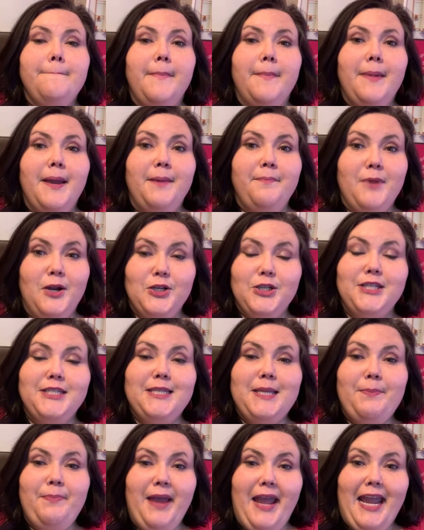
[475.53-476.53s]

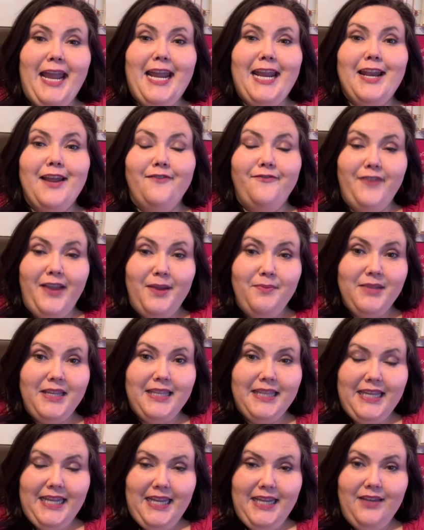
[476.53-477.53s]
emergency paid family
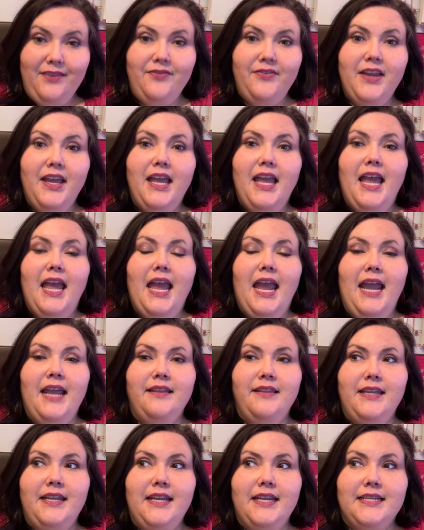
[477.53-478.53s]
leave,
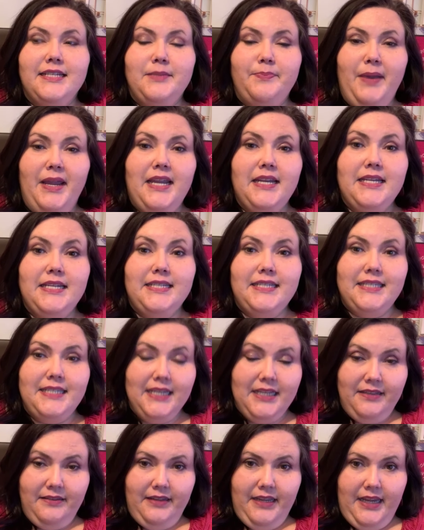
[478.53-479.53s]
and the expanded
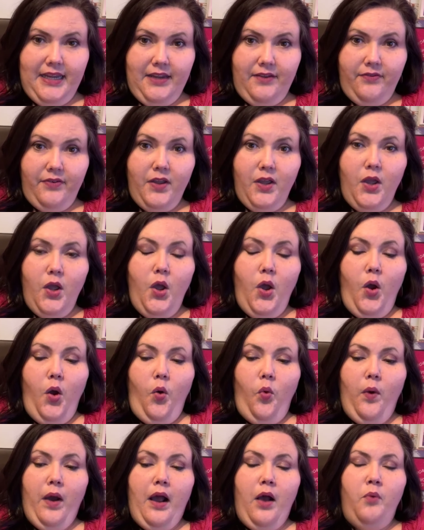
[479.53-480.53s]
sick leave.
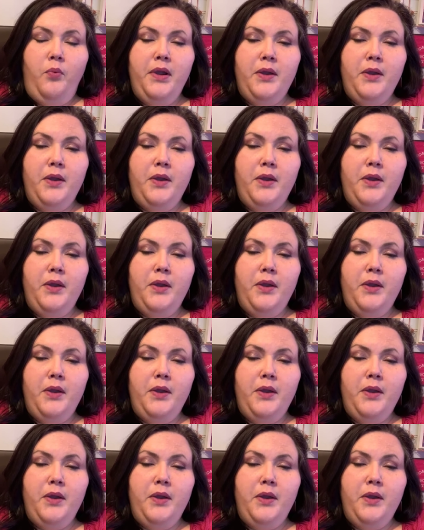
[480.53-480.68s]
While we